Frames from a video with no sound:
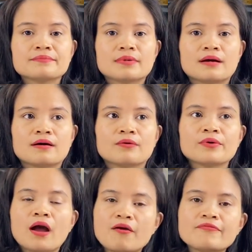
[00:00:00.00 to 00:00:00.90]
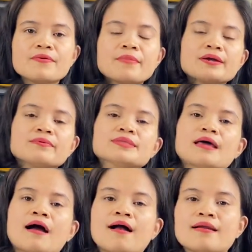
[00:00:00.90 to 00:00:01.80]
Uh, we often make the
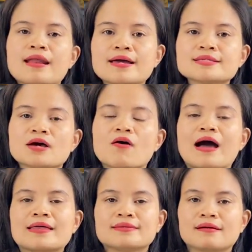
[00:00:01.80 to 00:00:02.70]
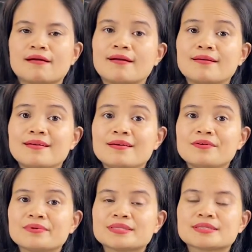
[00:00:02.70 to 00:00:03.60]
highlights or other color
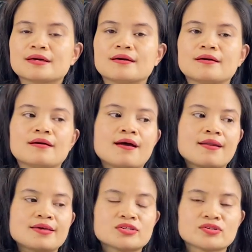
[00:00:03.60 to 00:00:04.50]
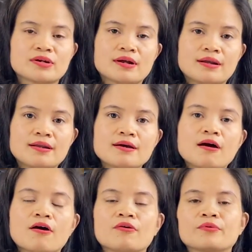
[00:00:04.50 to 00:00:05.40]
with the natural color
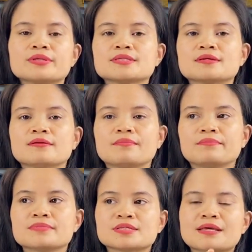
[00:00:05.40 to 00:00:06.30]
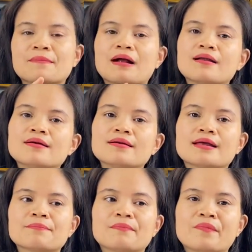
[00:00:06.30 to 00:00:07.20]
or with the, some color
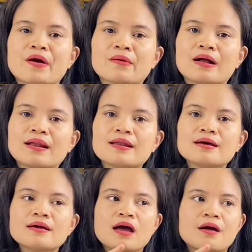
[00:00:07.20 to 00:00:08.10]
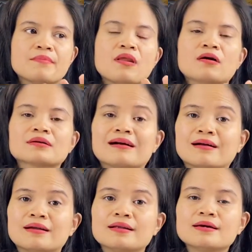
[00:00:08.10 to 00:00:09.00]
like brown color, blonde
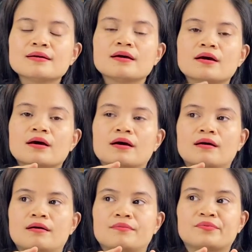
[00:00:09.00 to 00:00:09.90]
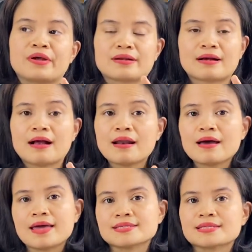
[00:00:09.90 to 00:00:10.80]
color, uh, red color,
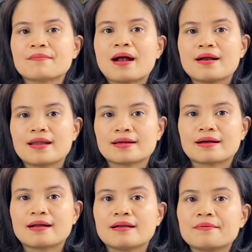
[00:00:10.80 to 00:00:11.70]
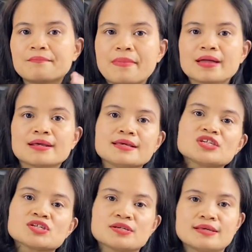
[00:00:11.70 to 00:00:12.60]
and some highlight color. But it's
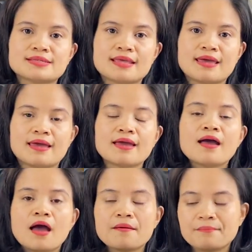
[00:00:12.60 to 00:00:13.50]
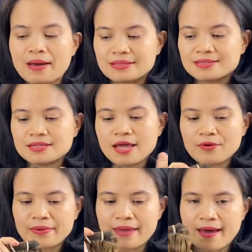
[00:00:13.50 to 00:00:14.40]
just hair. But today
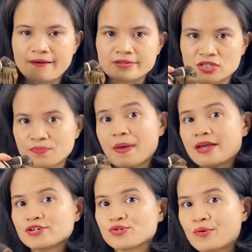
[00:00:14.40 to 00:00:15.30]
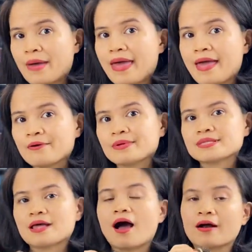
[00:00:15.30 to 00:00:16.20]
we have a special hair with
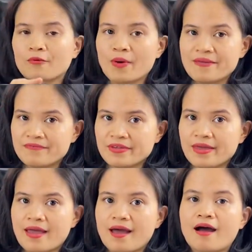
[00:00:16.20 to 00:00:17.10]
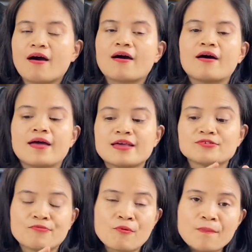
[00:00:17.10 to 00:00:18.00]
a uh, wavy uh, and
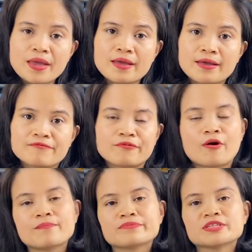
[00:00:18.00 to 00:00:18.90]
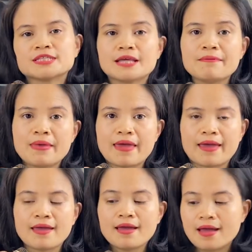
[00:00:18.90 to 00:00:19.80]
Funmi from steam
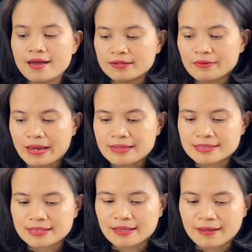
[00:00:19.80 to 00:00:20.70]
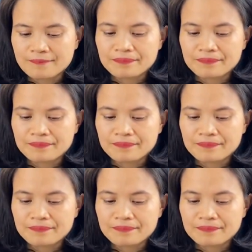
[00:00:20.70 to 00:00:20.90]
hair. You can see